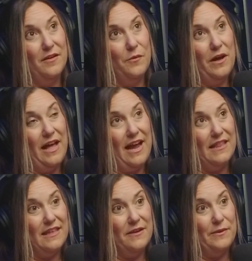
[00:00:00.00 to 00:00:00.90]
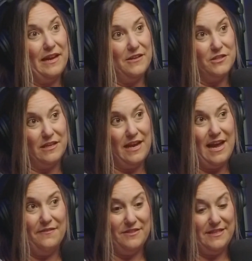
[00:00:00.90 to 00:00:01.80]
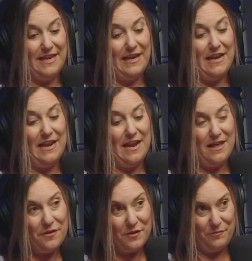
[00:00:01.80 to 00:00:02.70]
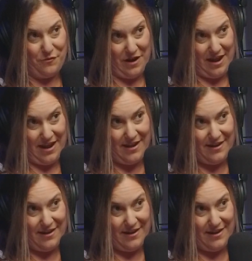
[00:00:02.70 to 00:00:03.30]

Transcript: Well, I think we actually have to take another break.